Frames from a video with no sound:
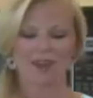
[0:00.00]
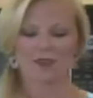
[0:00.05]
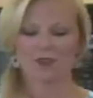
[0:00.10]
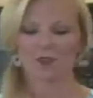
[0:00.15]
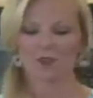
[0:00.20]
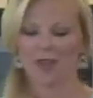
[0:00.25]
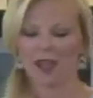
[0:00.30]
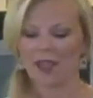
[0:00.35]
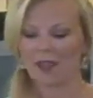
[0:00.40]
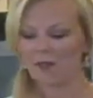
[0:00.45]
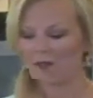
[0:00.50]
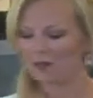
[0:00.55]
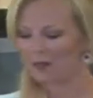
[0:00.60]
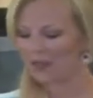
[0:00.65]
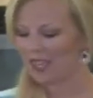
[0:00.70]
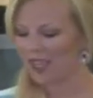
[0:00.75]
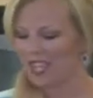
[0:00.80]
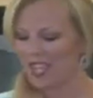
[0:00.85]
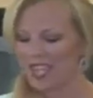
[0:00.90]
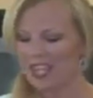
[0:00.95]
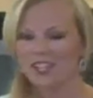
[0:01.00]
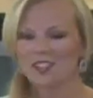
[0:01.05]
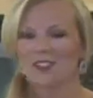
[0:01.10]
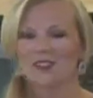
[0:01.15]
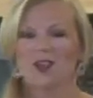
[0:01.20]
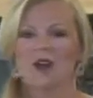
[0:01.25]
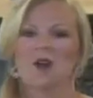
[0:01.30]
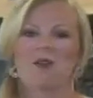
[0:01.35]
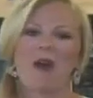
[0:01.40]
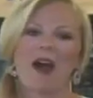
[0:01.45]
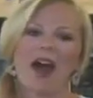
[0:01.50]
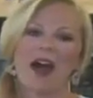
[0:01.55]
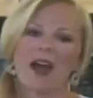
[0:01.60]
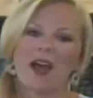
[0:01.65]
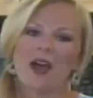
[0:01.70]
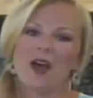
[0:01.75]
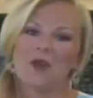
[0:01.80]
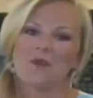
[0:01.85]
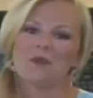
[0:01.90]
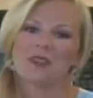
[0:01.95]
of the way. So I
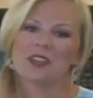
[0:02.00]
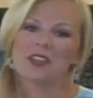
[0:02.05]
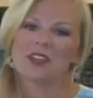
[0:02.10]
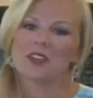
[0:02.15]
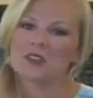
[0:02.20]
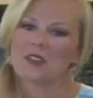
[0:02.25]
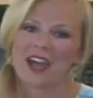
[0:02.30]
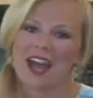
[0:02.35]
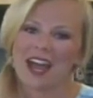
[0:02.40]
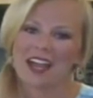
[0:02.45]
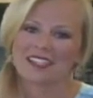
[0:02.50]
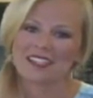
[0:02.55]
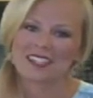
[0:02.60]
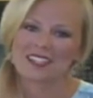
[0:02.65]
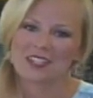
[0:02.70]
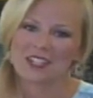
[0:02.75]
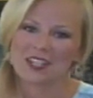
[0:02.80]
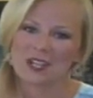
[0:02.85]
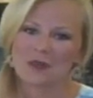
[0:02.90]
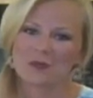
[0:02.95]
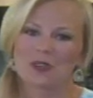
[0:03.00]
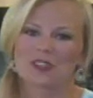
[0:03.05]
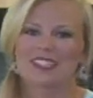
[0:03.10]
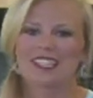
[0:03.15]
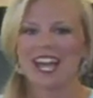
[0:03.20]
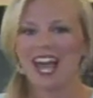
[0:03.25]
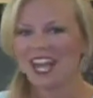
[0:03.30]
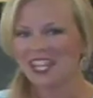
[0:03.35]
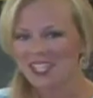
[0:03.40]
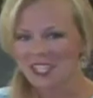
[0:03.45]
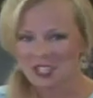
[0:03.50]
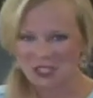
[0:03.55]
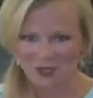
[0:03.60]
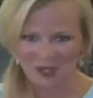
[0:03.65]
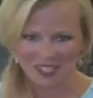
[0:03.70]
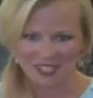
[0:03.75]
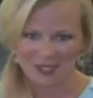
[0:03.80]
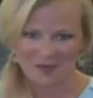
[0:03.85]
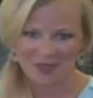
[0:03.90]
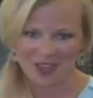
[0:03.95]
hope that you guys this year will not
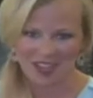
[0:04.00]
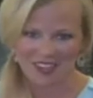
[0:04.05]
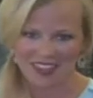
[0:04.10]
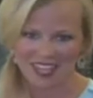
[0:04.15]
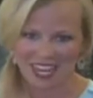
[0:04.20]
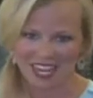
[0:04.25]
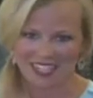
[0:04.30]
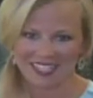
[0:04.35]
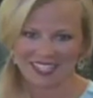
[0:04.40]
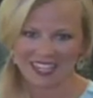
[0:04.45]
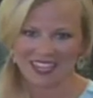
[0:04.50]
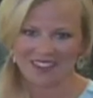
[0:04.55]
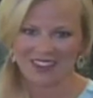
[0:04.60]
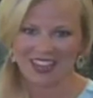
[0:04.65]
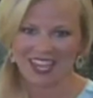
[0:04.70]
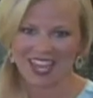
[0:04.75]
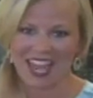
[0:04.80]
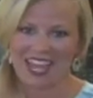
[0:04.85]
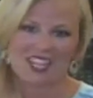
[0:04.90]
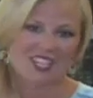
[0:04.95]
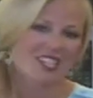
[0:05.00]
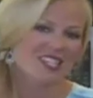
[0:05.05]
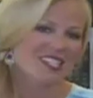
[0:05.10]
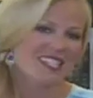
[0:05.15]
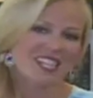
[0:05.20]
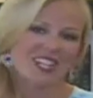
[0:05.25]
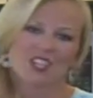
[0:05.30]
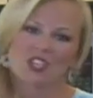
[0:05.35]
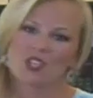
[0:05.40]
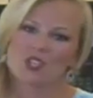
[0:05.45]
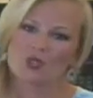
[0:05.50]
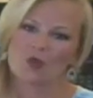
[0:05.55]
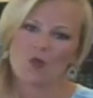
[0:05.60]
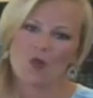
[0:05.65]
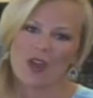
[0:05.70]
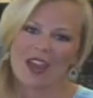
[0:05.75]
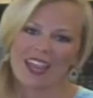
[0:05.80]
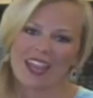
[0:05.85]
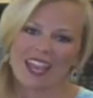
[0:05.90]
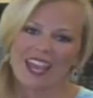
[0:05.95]
stress about Thanksgiving and just
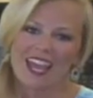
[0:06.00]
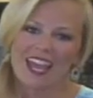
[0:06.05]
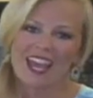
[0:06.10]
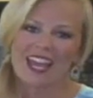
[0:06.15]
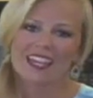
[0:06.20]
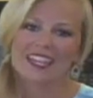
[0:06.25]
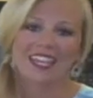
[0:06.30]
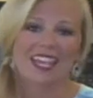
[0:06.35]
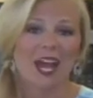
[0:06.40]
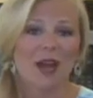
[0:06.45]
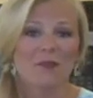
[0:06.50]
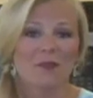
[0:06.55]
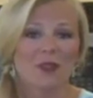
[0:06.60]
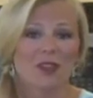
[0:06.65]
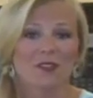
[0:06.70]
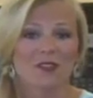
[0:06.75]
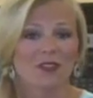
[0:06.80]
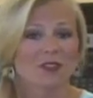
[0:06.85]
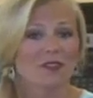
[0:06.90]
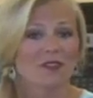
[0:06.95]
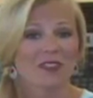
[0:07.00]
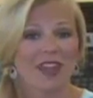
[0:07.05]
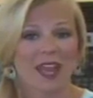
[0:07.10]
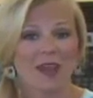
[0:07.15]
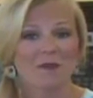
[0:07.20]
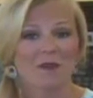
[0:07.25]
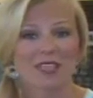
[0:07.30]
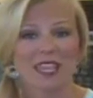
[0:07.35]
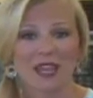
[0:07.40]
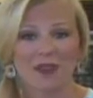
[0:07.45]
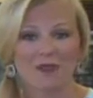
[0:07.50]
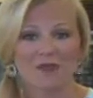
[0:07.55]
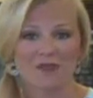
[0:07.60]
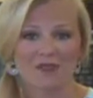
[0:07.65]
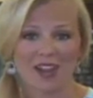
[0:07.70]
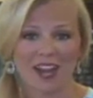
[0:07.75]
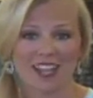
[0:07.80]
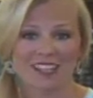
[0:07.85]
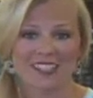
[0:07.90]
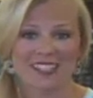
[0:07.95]
enjoy the company of your family and
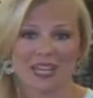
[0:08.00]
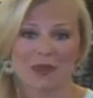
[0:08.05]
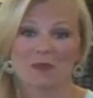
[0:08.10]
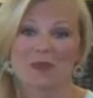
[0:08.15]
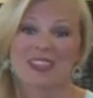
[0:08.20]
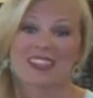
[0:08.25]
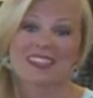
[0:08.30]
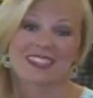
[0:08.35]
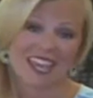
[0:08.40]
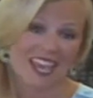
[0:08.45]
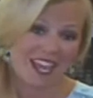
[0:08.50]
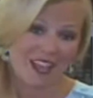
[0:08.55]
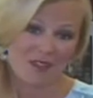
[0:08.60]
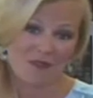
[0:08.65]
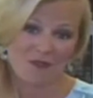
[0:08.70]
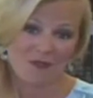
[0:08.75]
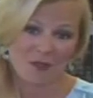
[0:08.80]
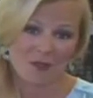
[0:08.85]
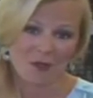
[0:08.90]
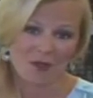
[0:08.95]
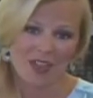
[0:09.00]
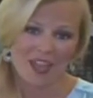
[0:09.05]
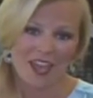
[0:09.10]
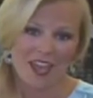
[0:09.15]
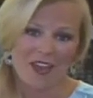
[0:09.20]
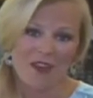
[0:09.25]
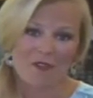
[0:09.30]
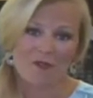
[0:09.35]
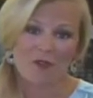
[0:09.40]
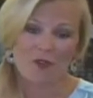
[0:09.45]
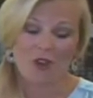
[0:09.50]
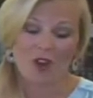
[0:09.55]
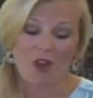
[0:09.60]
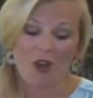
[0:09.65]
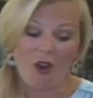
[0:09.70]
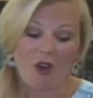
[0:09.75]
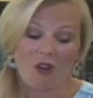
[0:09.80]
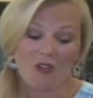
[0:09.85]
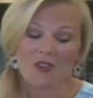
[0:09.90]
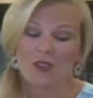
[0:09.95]
friends and be thankful for
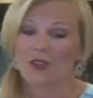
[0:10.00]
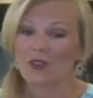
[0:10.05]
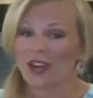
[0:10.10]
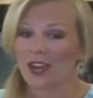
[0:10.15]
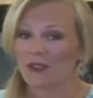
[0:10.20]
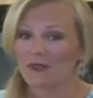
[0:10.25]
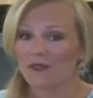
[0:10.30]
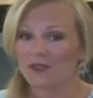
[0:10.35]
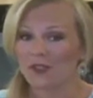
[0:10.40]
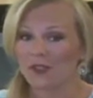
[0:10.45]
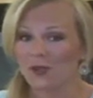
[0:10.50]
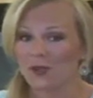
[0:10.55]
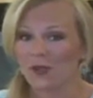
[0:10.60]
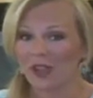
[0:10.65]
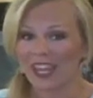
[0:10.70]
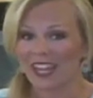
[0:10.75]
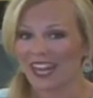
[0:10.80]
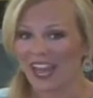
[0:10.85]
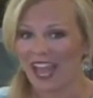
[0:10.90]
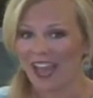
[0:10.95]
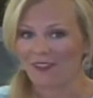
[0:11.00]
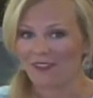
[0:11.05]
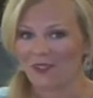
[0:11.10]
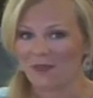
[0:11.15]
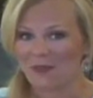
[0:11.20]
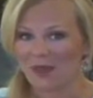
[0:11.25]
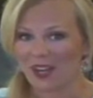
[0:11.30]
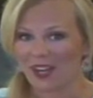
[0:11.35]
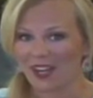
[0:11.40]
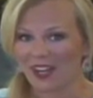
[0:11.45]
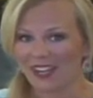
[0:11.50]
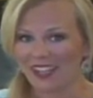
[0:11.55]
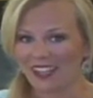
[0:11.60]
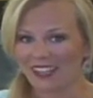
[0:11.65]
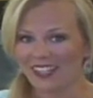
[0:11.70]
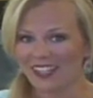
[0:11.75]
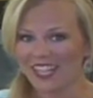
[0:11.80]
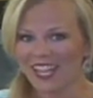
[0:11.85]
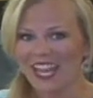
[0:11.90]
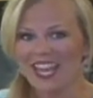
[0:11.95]
all the great food we can have in America.
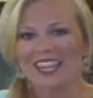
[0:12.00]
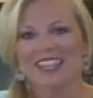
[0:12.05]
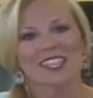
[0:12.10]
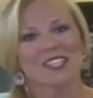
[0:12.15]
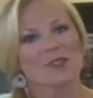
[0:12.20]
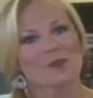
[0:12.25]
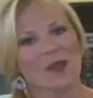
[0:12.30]
These